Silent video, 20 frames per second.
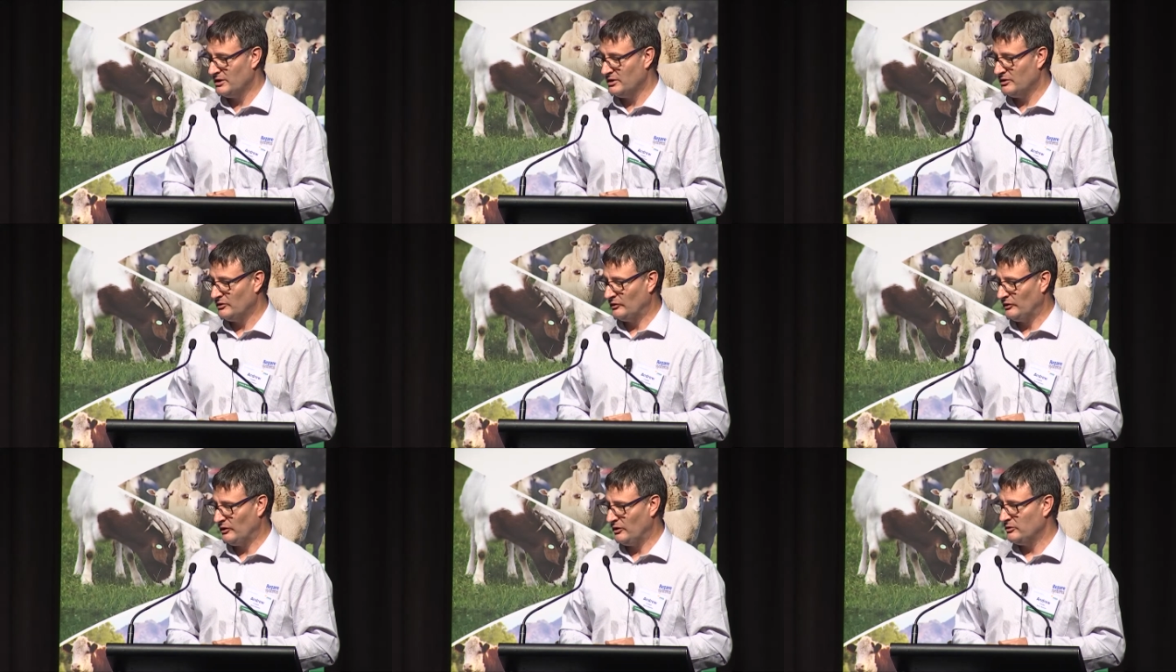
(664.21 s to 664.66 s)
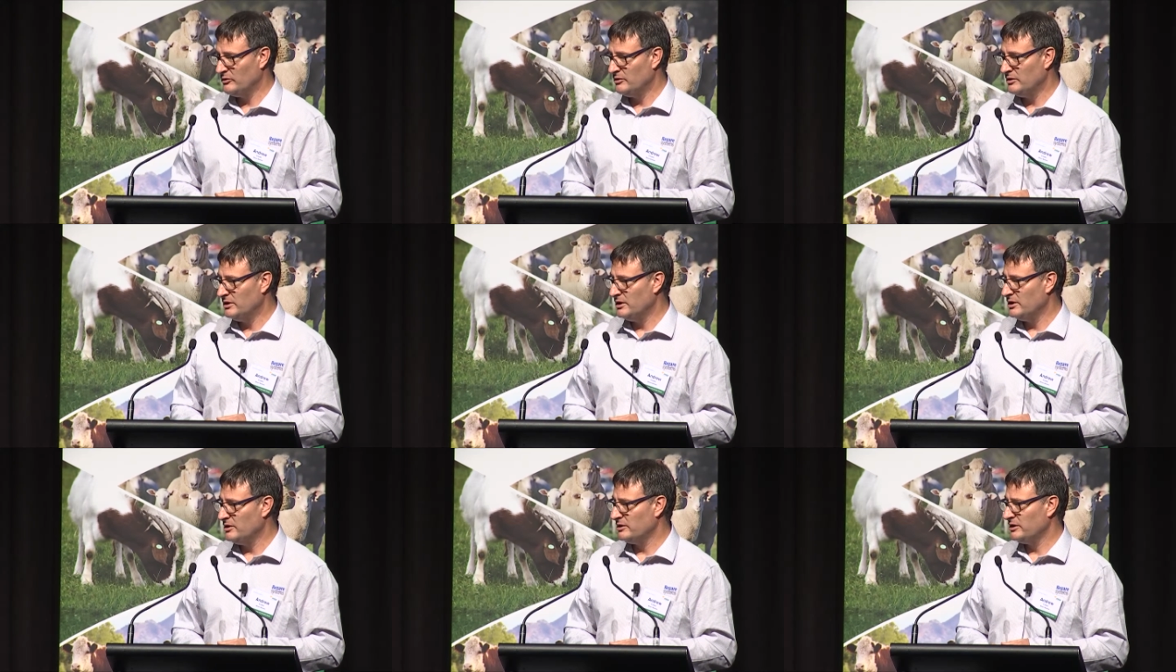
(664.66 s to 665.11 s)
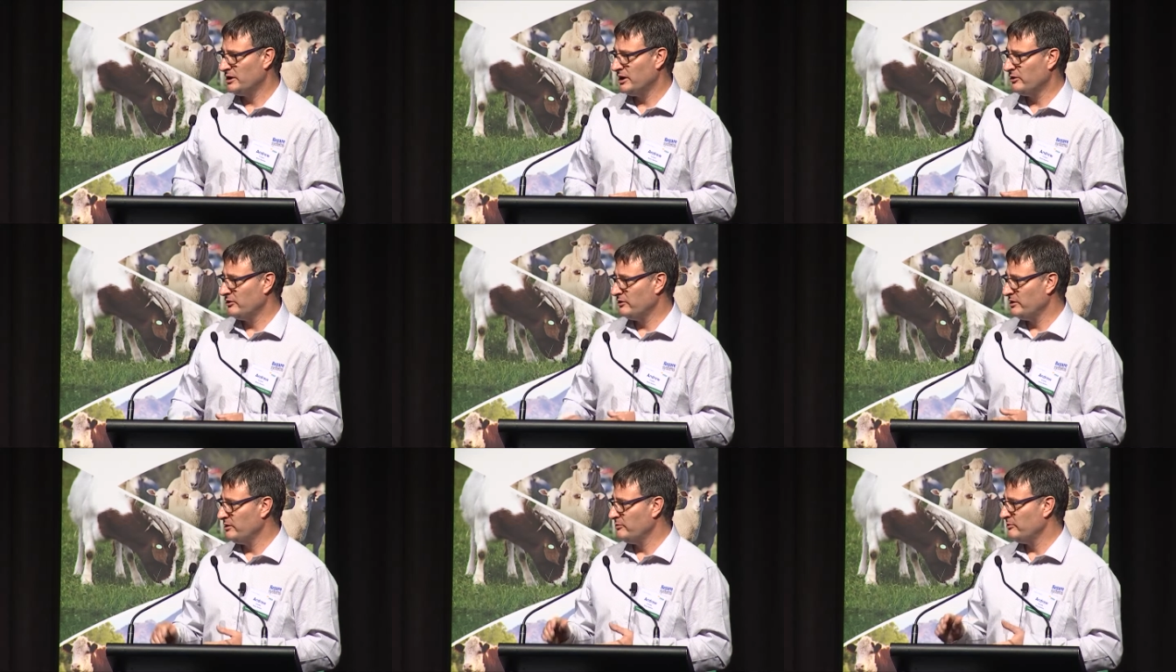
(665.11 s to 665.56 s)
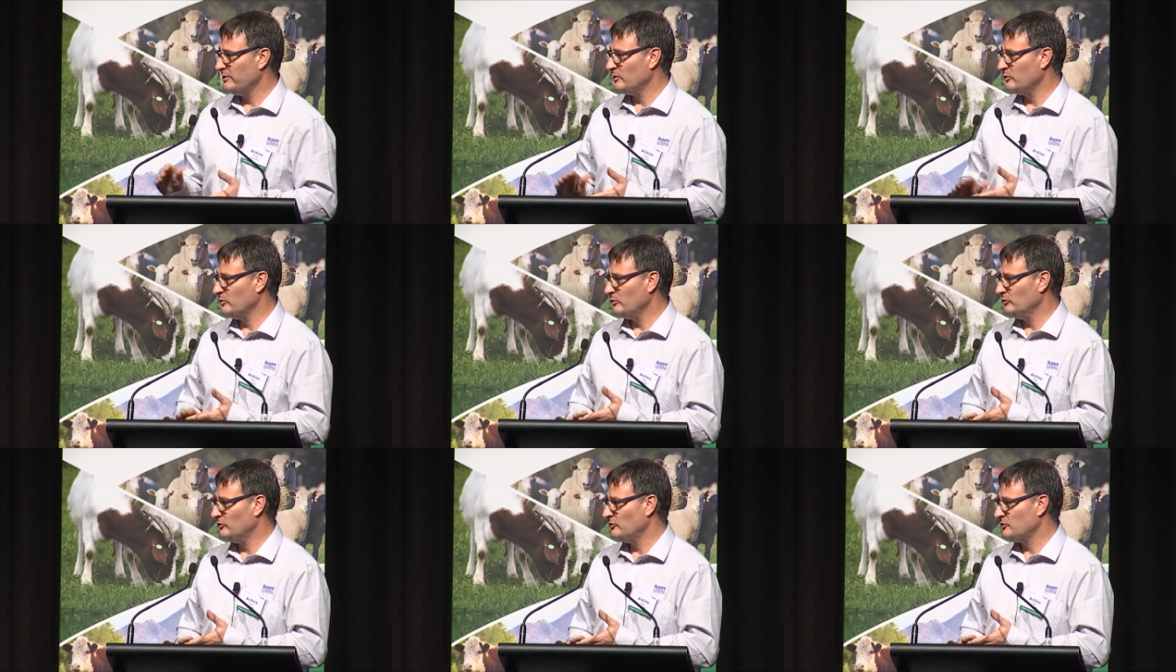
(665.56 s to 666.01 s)
So it currently
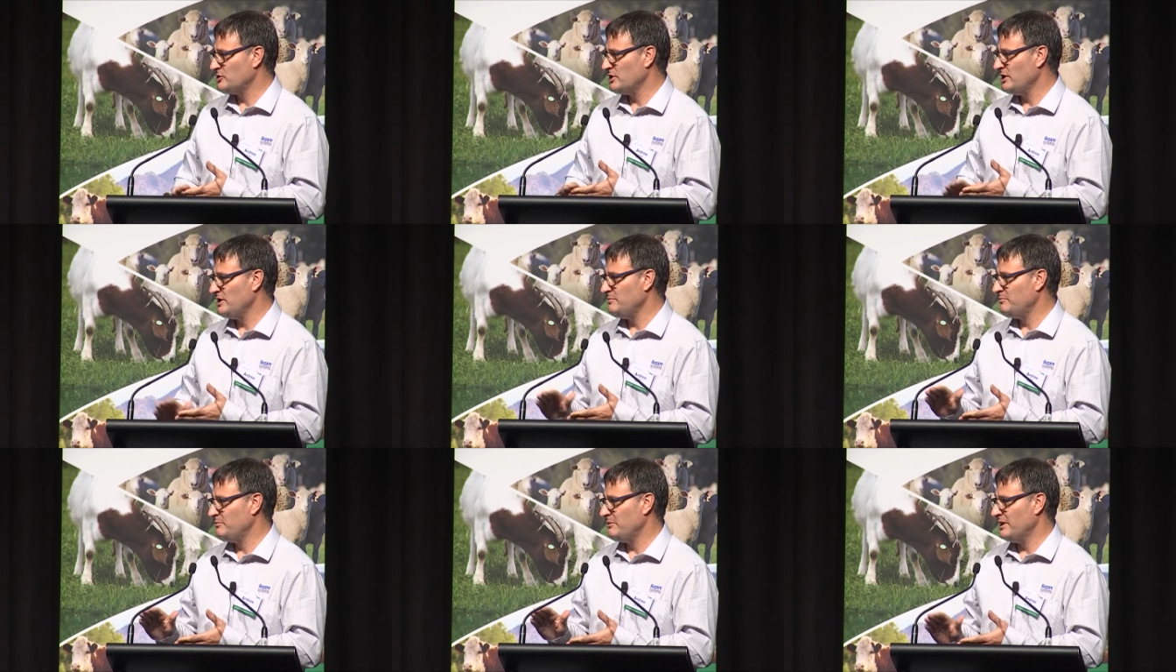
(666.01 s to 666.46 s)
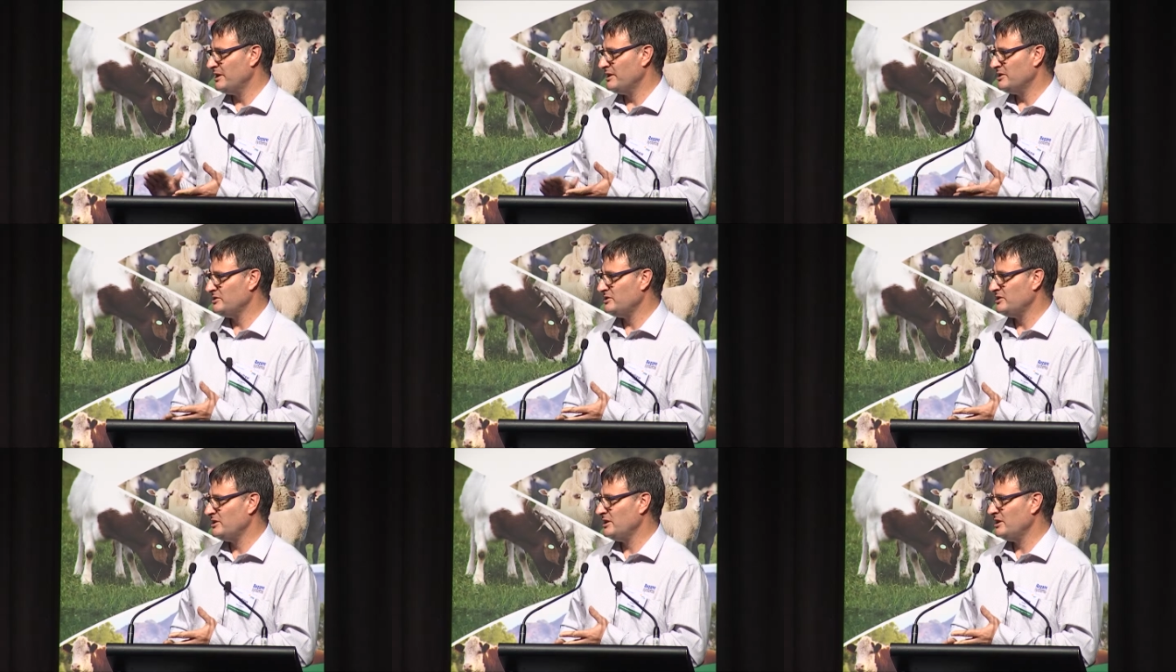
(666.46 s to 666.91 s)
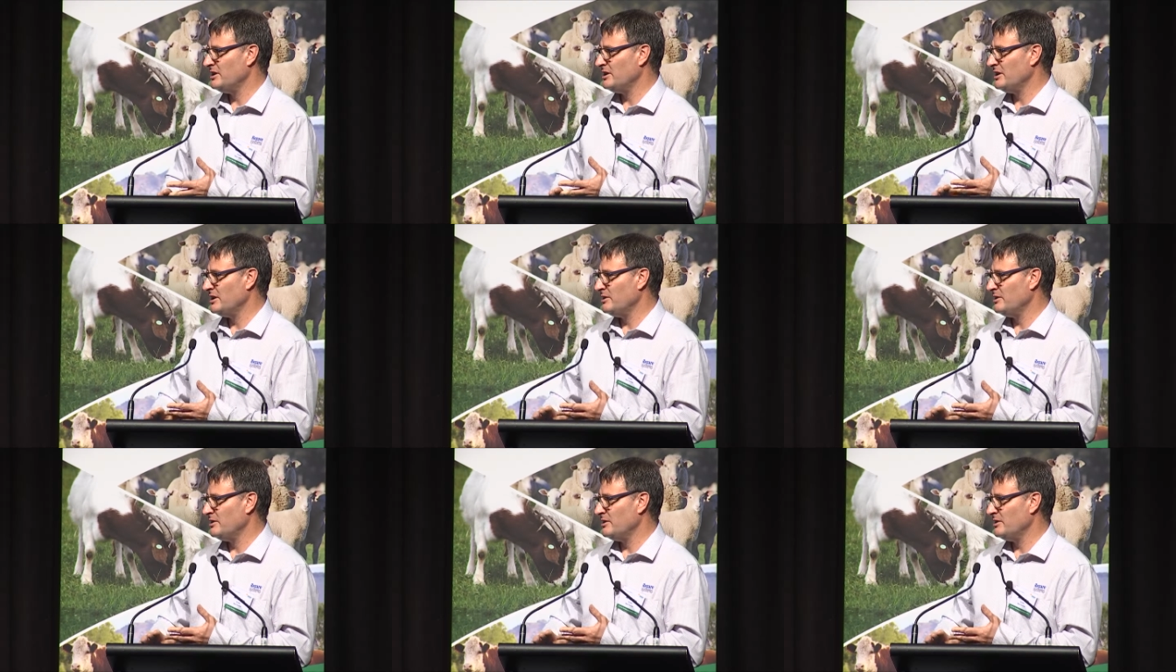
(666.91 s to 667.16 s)
records sheep and deer,